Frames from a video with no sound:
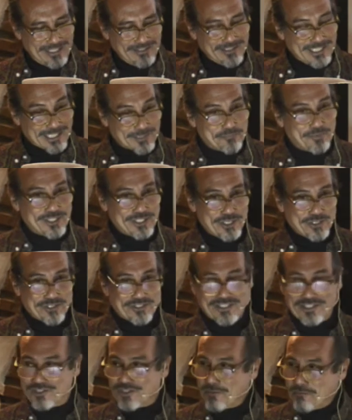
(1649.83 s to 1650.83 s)
This
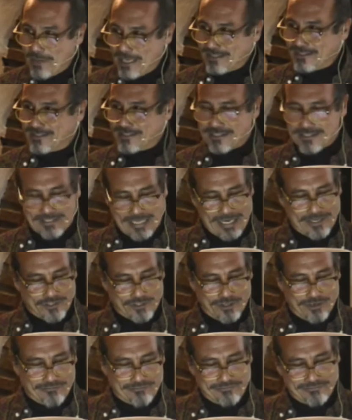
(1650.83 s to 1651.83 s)
produced a tremendous
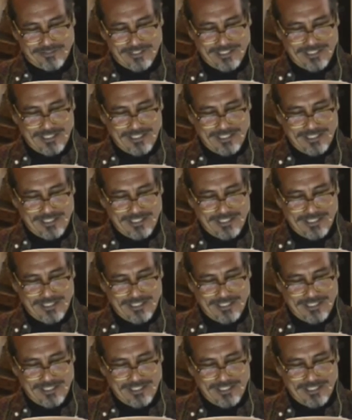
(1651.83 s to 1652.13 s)
standoff,